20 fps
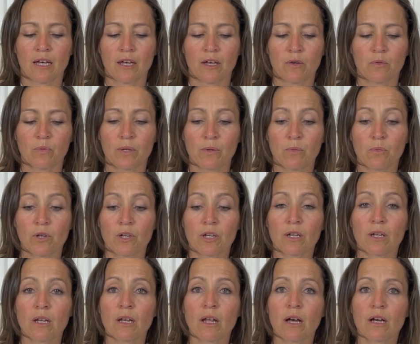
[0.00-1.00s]
We work a
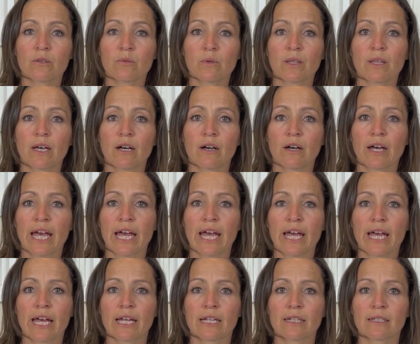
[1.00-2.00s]
lot with our
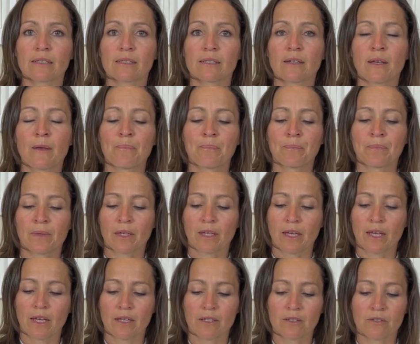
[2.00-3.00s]
hands.
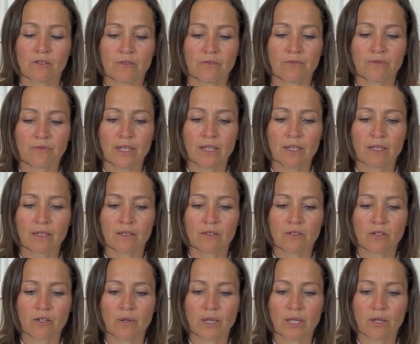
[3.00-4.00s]
Okay, so fingers
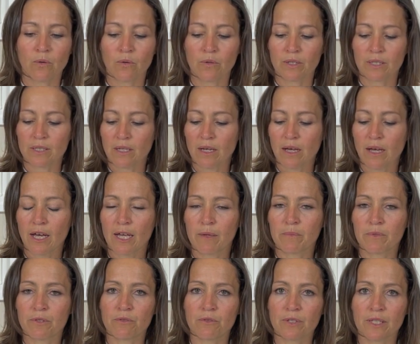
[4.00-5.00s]
going all the time.
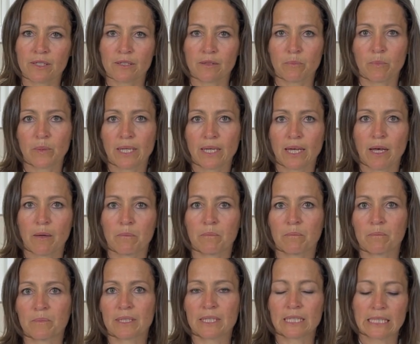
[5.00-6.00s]
The wrists become
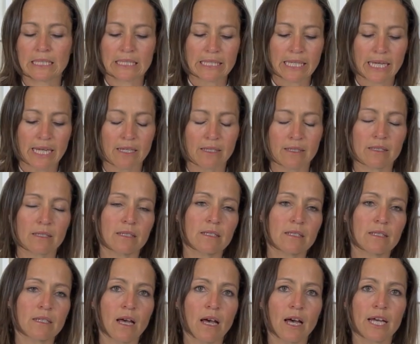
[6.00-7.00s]
tense and
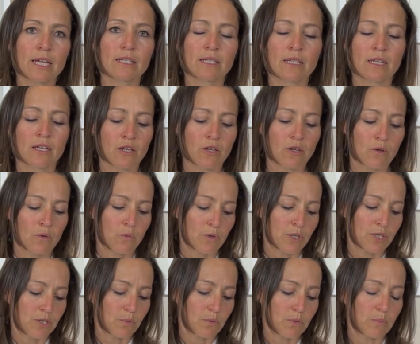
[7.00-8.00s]
tight,
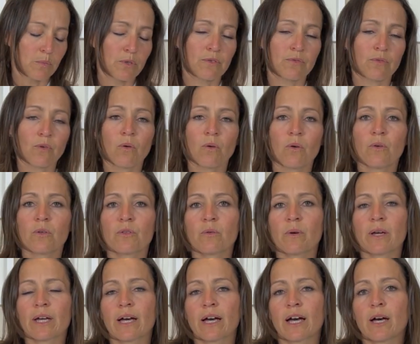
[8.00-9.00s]
which will move all the
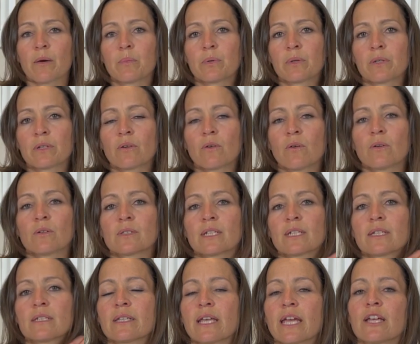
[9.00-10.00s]
way up, causing
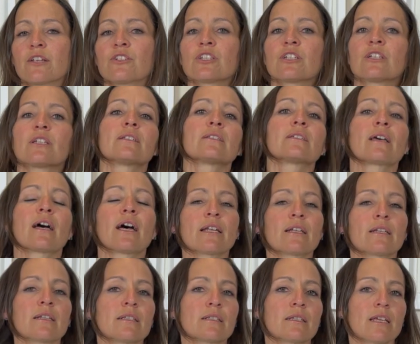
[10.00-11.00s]
tension and
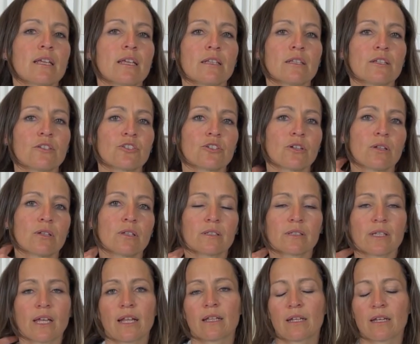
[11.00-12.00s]
tightness in the shoulders
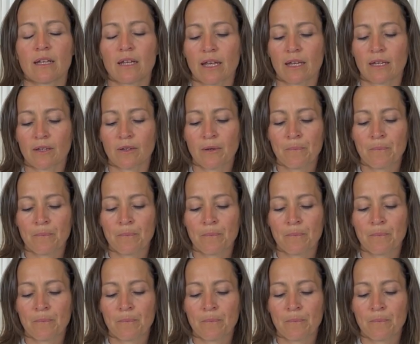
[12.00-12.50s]
and the neck.